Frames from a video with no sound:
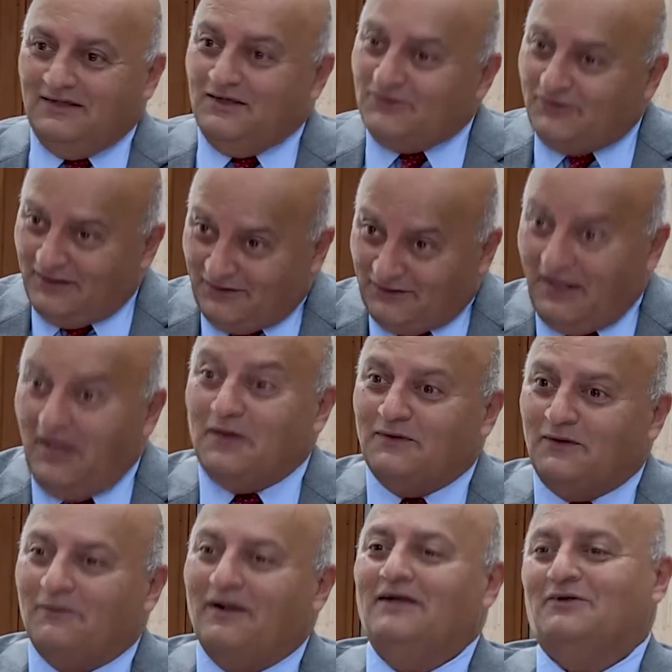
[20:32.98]
Just to stay in
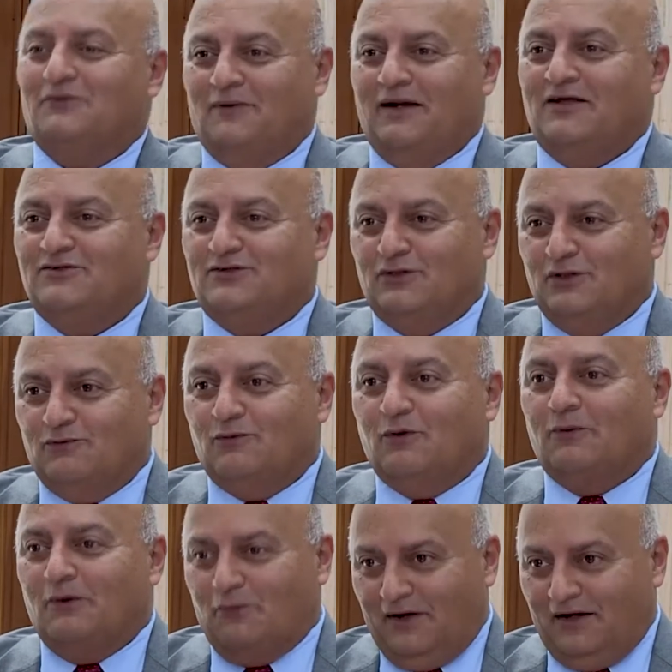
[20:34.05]
the right direction of where
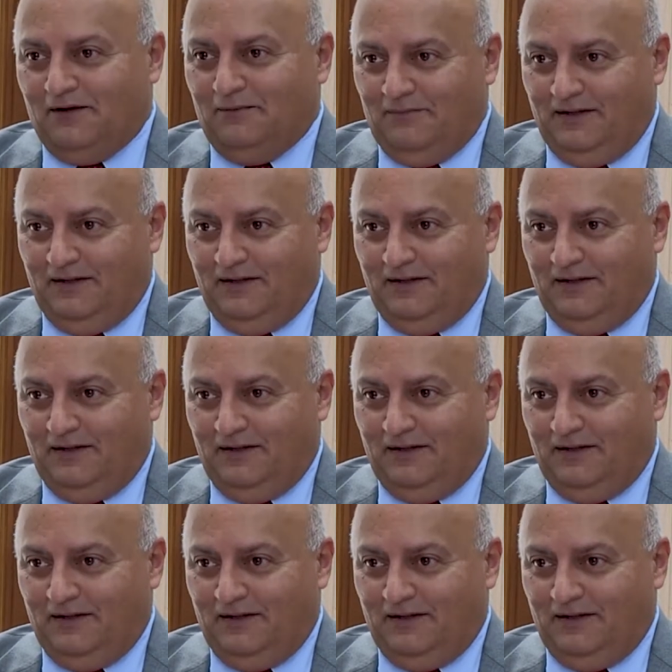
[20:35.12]
we want to